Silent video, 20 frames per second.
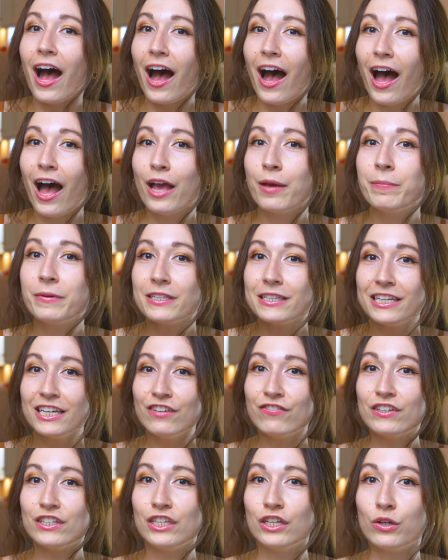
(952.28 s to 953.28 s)
I
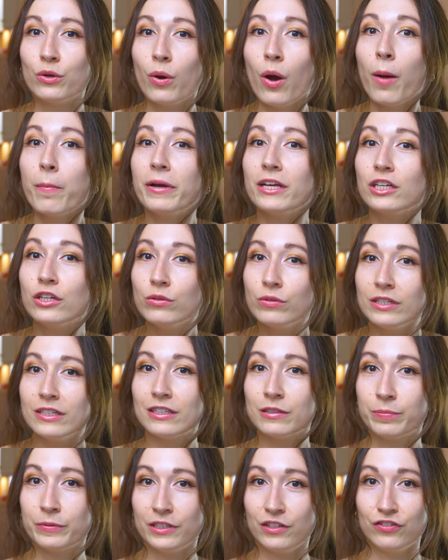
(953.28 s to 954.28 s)
believe in you, but you need
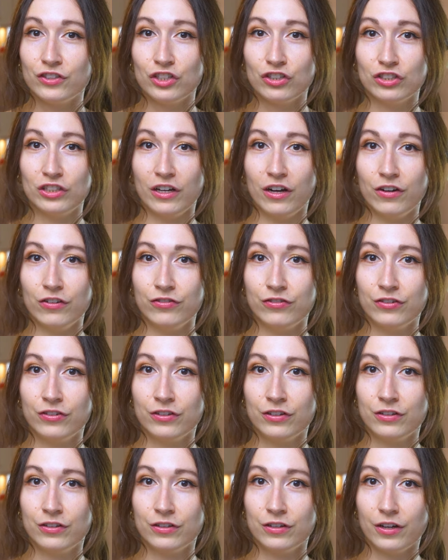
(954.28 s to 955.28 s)
to believe in yourself,
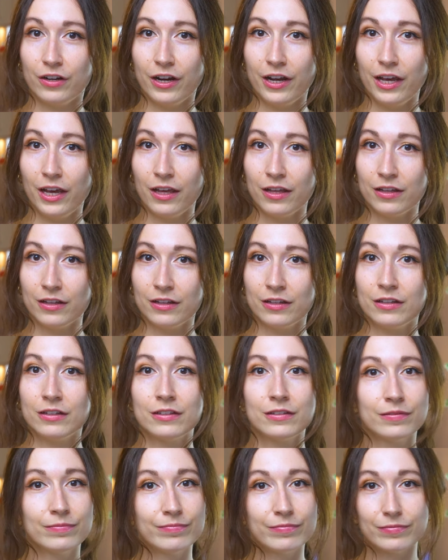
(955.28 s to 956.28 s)
all right?
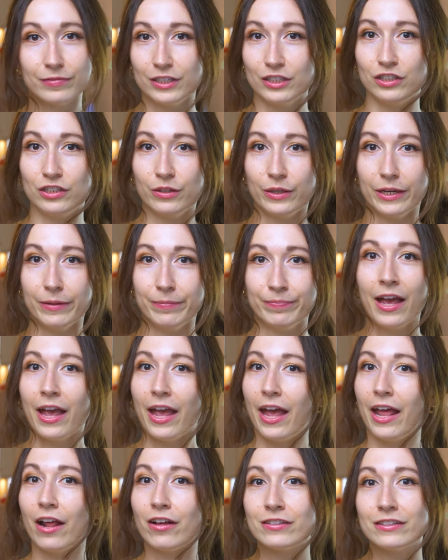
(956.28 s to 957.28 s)
Let's do it.
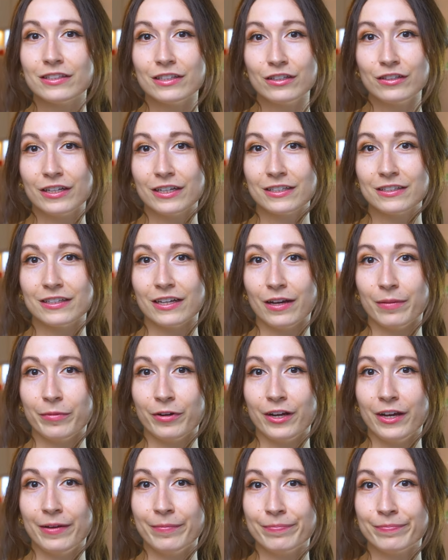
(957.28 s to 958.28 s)
And I'll see you next time, all
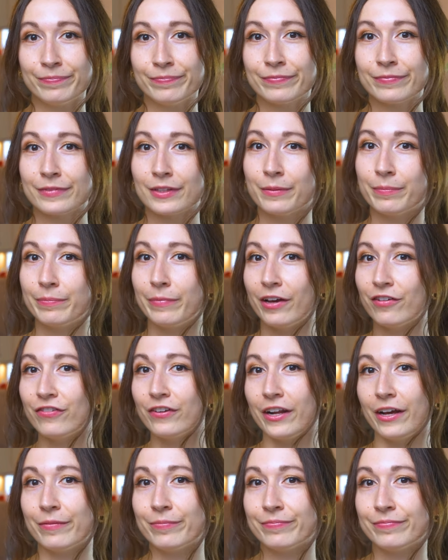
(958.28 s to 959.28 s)
right? Bye for
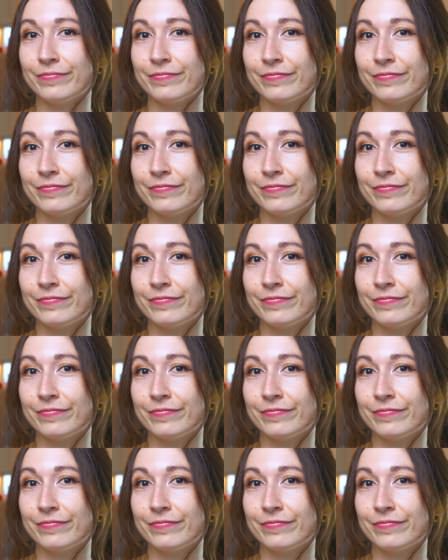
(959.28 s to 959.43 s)
now.